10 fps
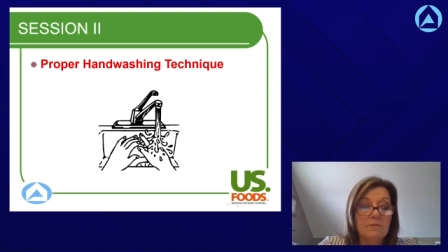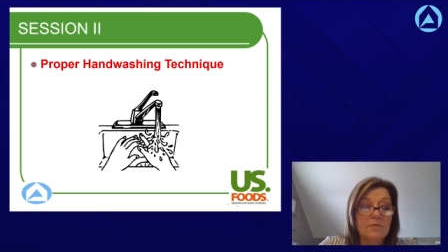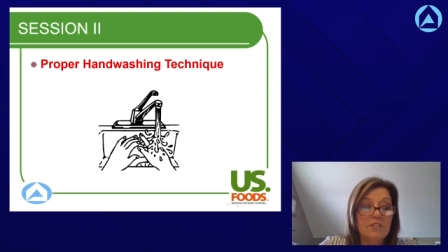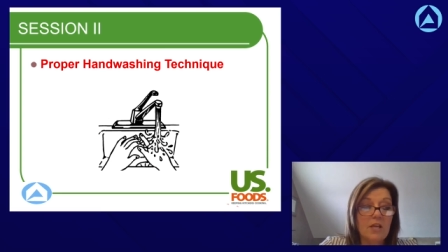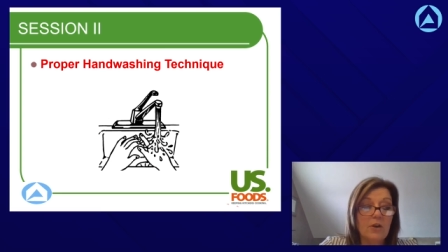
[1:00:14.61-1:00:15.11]

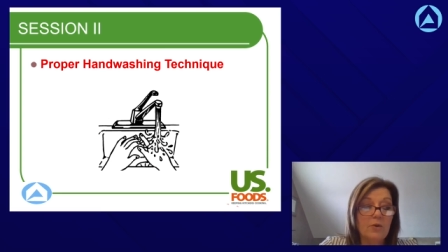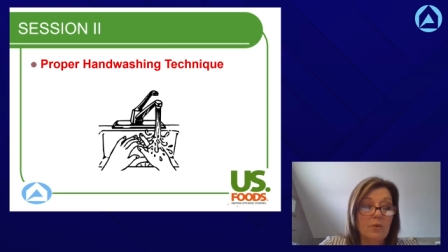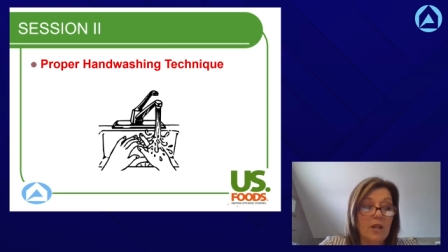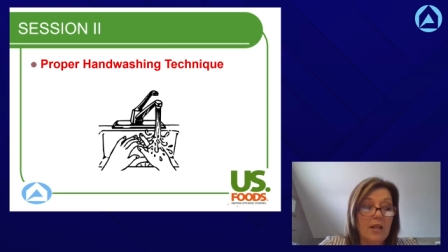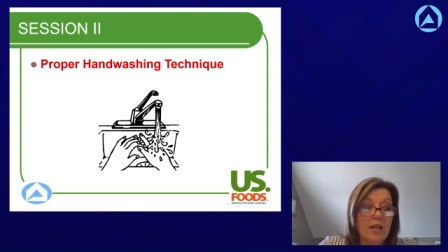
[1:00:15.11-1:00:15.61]
So,
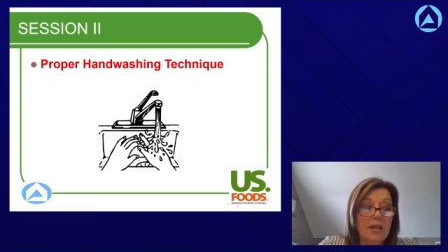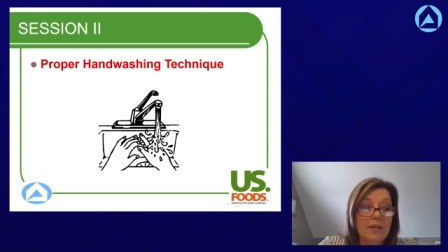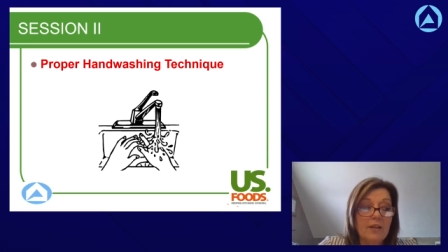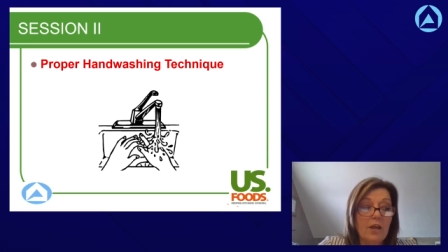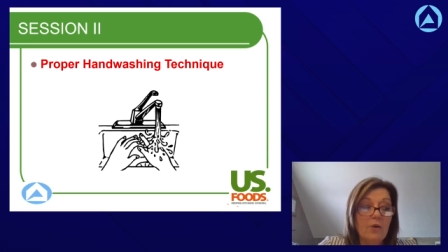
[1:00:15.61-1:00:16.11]

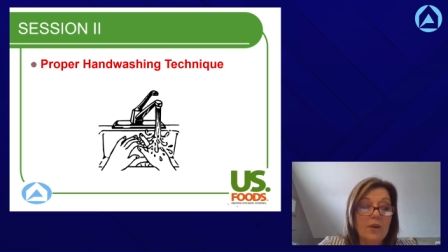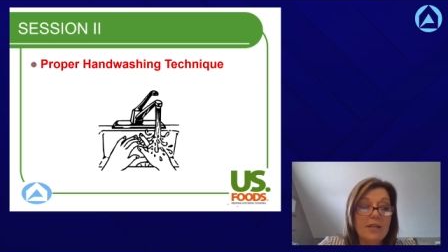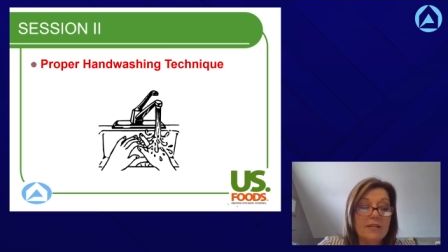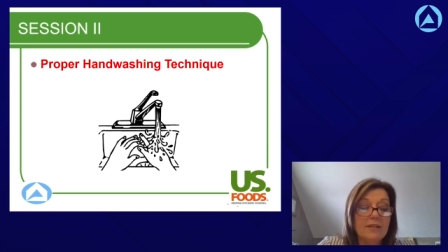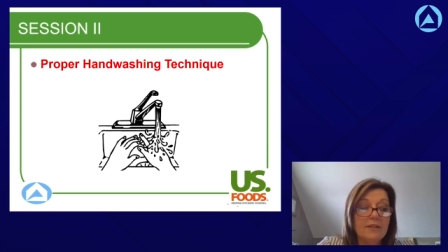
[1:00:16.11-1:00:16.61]
you know,
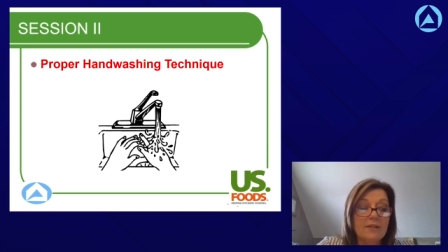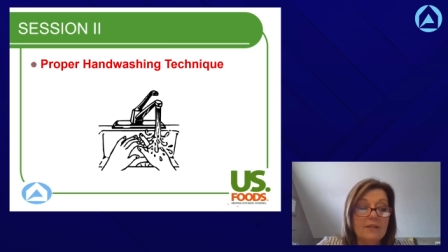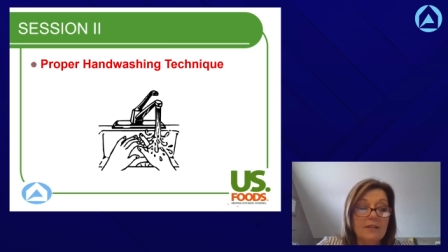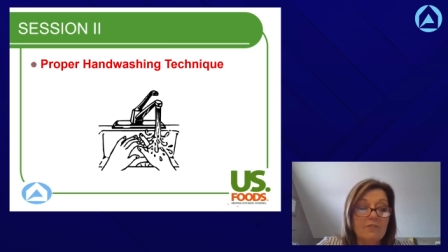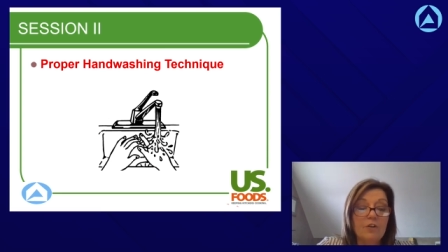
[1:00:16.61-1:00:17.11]

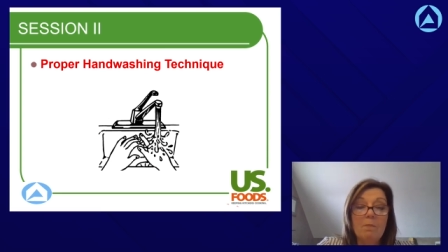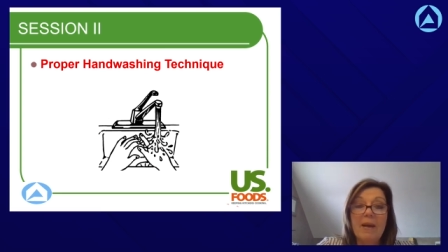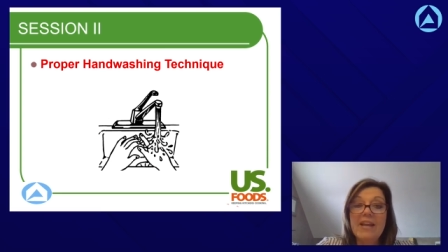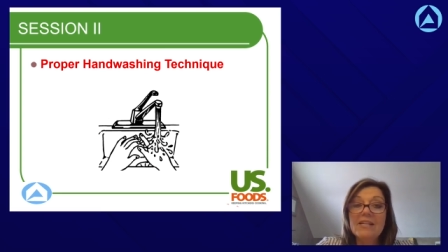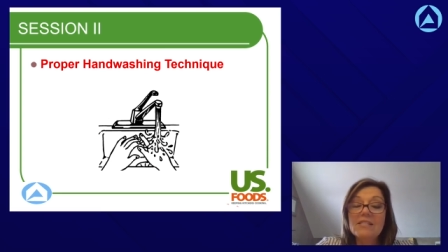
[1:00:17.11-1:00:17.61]
if you're
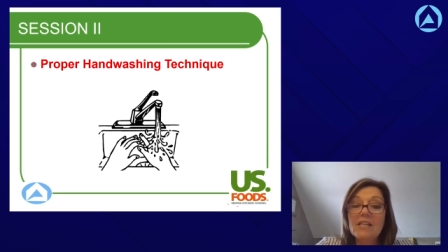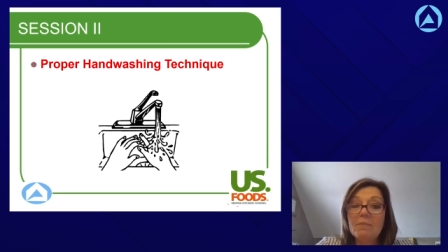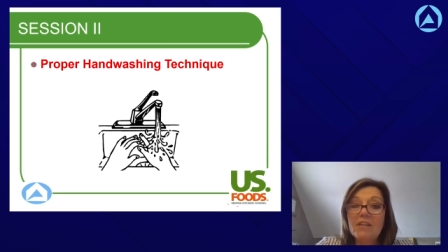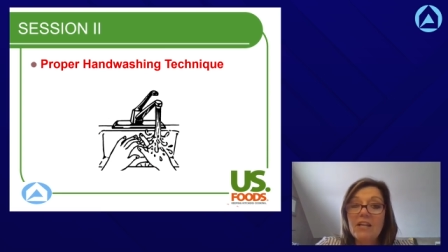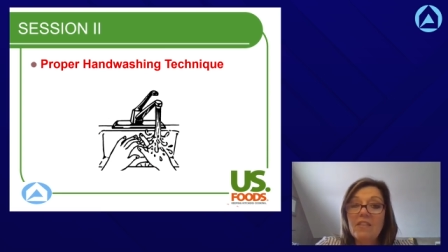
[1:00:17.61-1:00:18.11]
baking
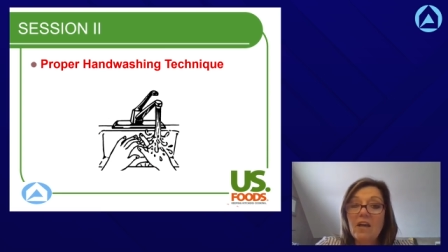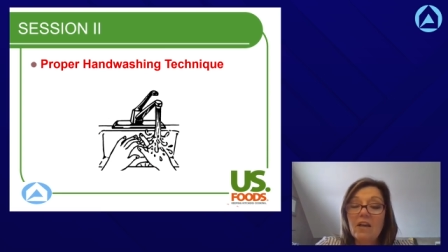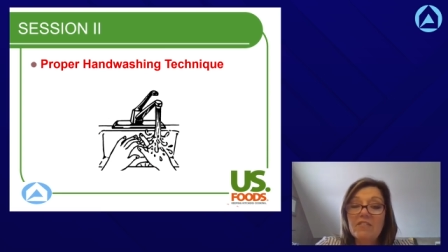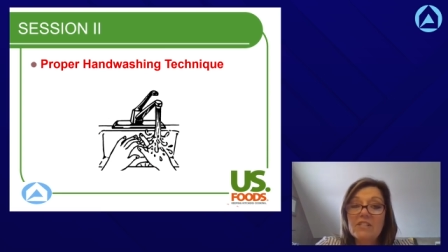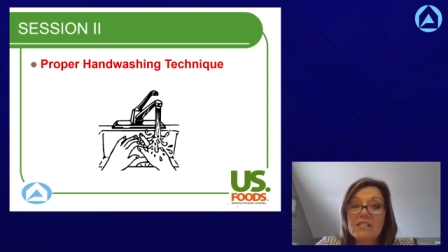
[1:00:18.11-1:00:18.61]
something in the
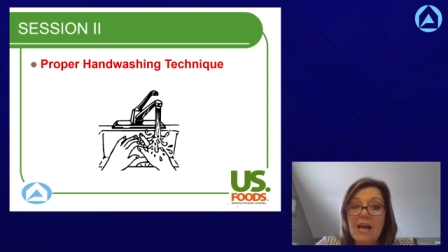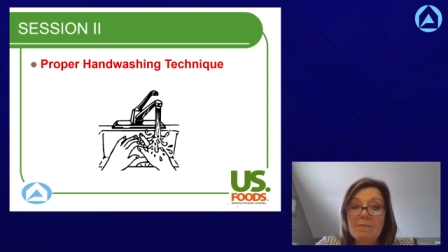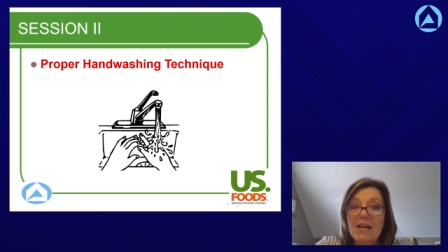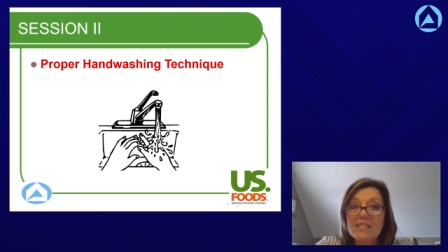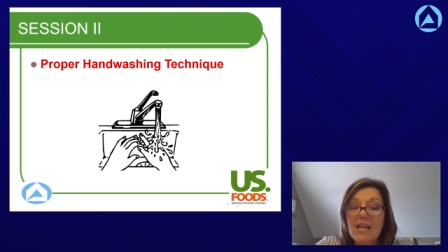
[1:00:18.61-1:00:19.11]
oven side
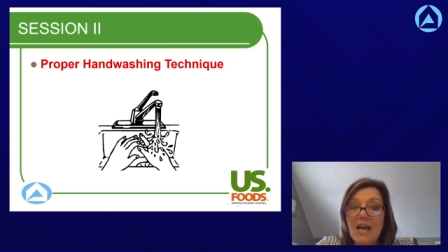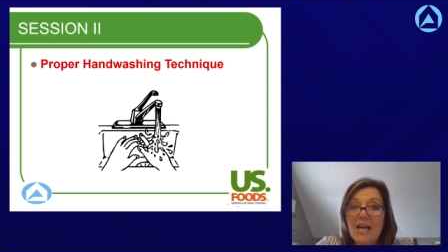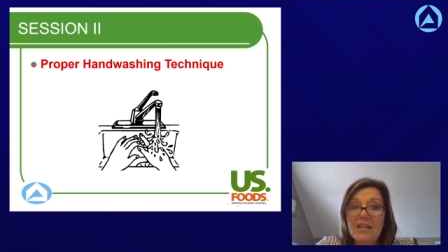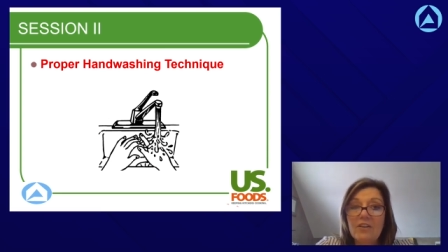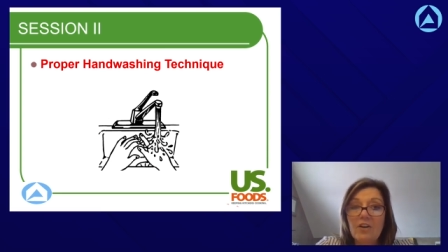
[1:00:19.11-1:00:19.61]
by
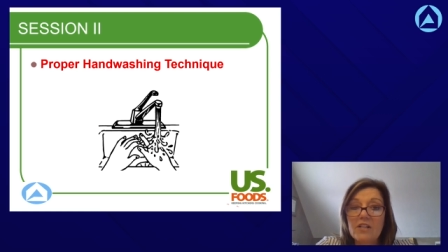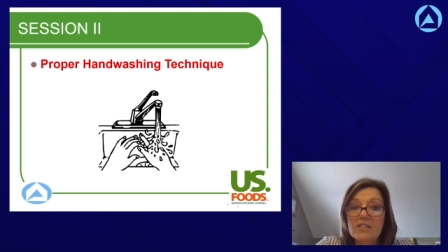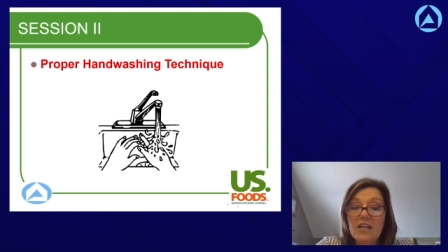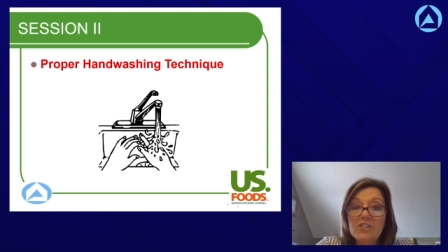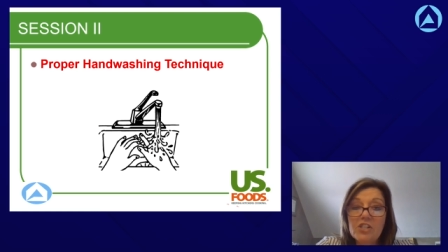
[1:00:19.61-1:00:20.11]
side and they're not
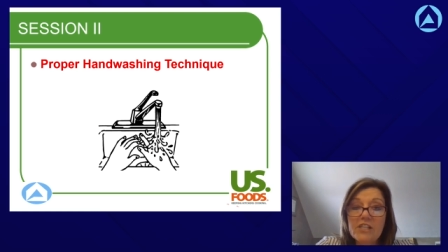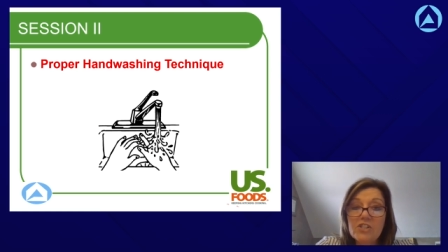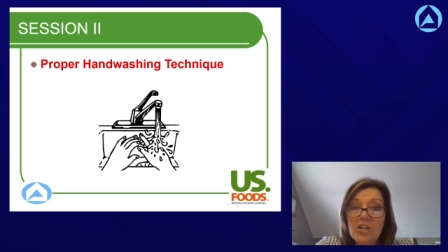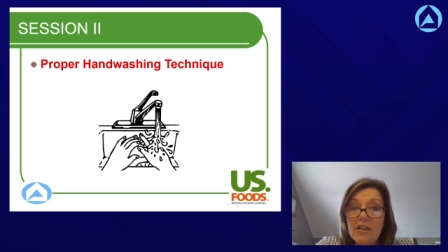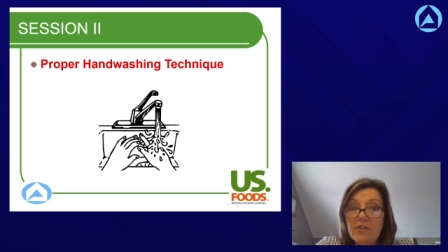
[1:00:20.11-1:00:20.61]
touching
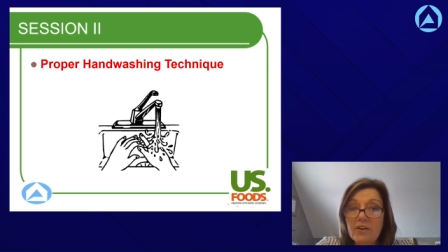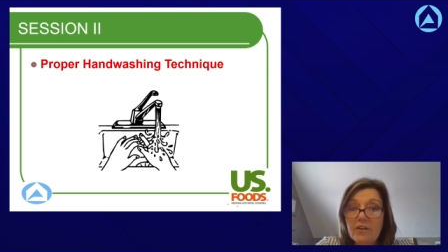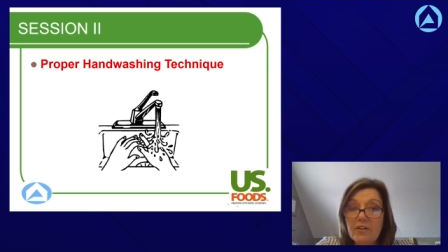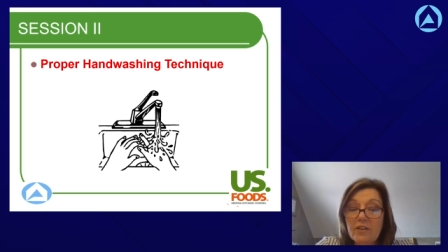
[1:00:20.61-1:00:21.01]
each other,